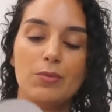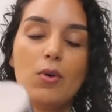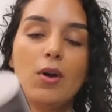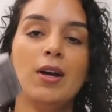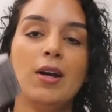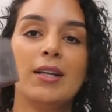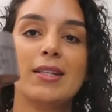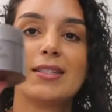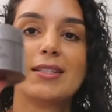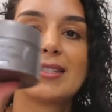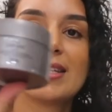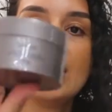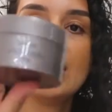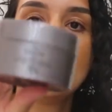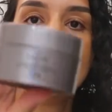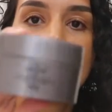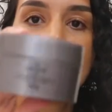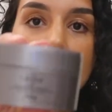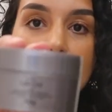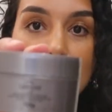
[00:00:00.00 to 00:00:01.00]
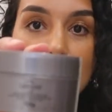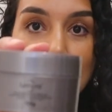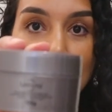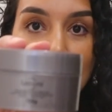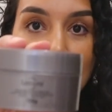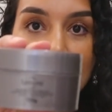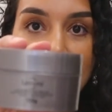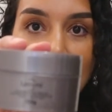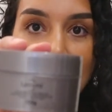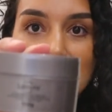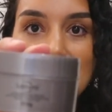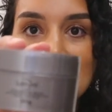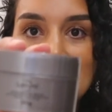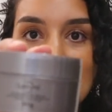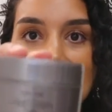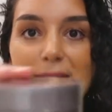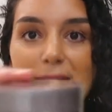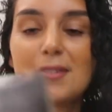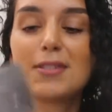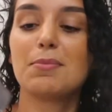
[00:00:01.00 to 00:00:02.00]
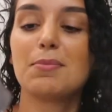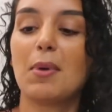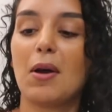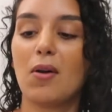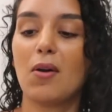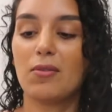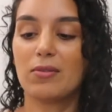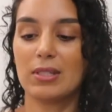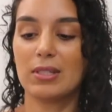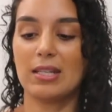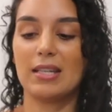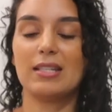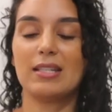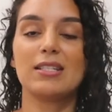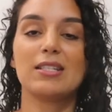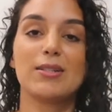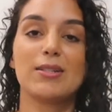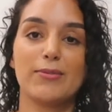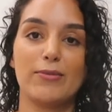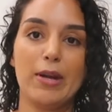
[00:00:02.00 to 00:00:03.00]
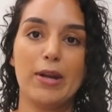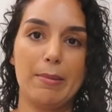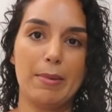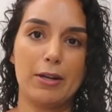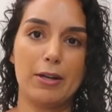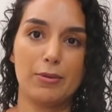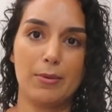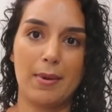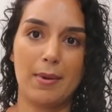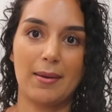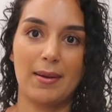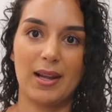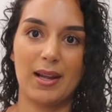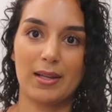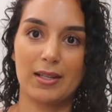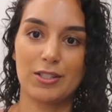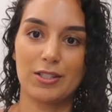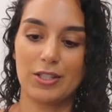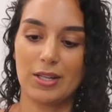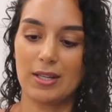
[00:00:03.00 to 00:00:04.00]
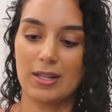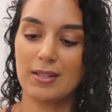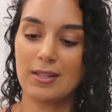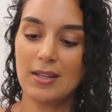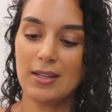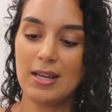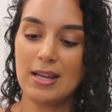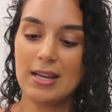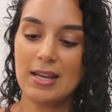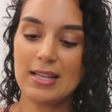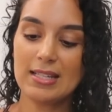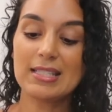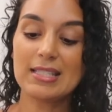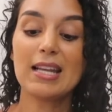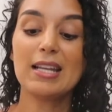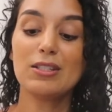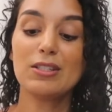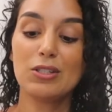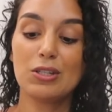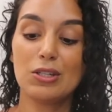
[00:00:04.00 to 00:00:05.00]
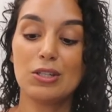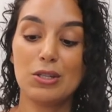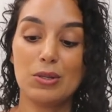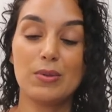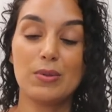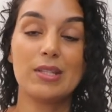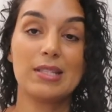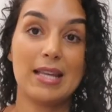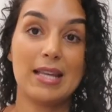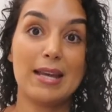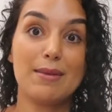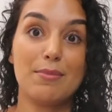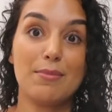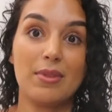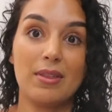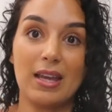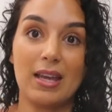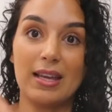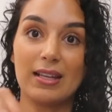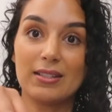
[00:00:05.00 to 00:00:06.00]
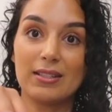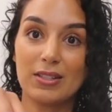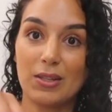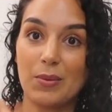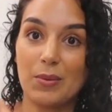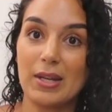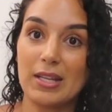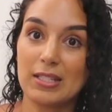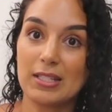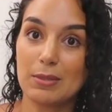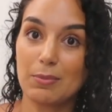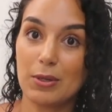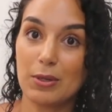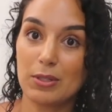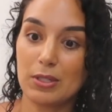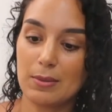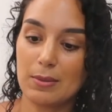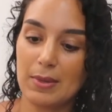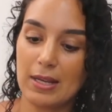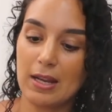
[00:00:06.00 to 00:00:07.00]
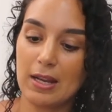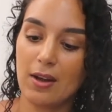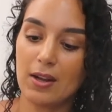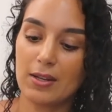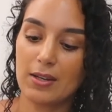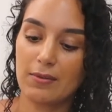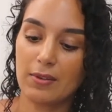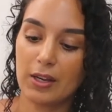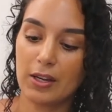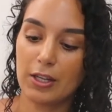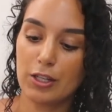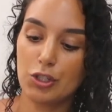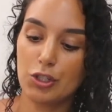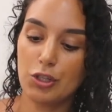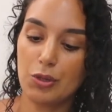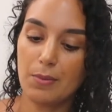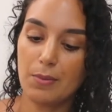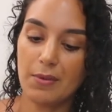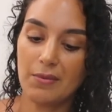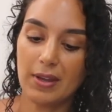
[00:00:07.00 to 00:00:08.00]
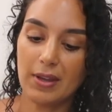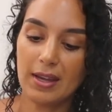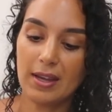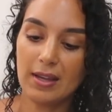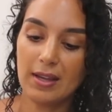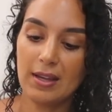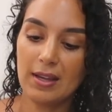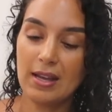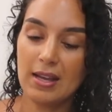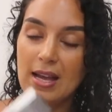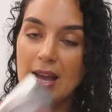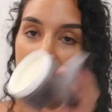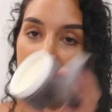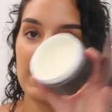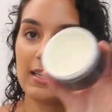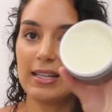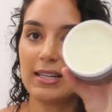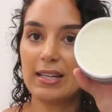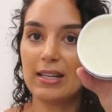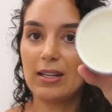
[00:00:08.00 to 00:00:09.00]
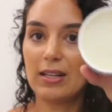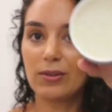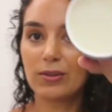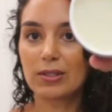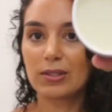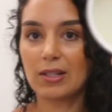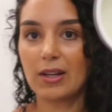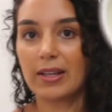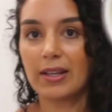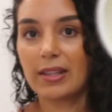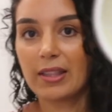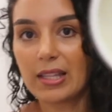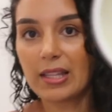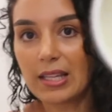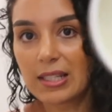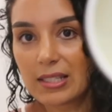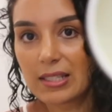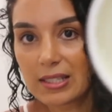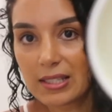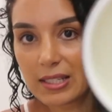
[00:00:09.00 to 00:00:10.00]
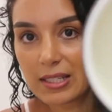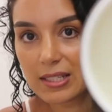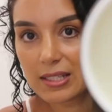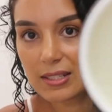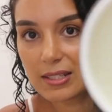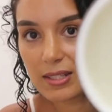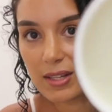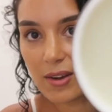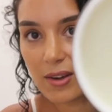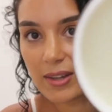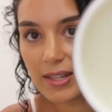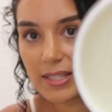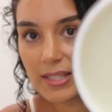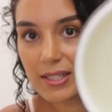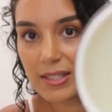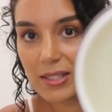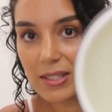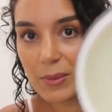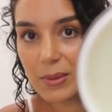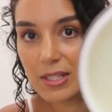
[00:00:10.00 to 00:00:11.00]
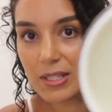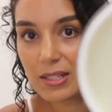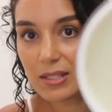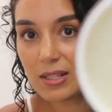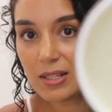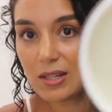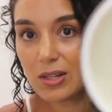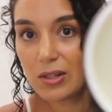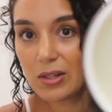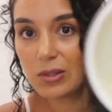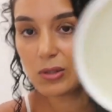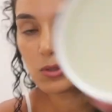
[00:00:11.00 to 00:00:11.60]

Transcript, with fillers: wise, does not live up to standards, but obviously it doesn't really matter about packaging. It says to do the same thing, so it is supposed to be kind of like a dupe of it and it looks like this inside. So it doesn't look